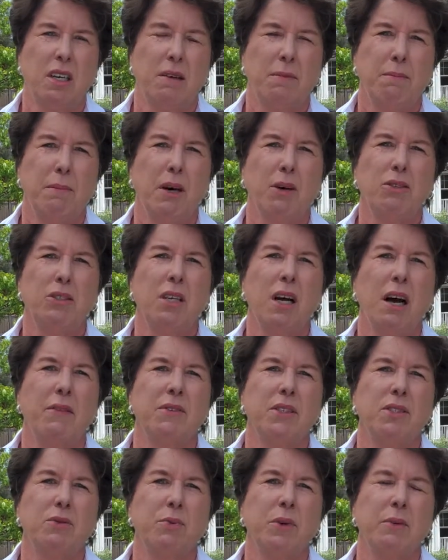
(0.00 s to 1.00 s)
Most of
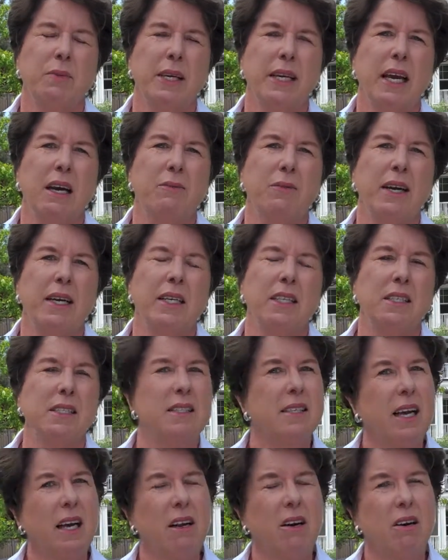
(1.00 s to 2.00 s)
us, when we get ready to
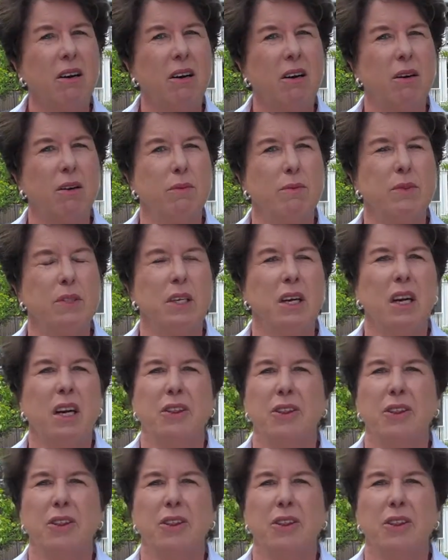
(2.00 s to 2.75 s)
sell our homes,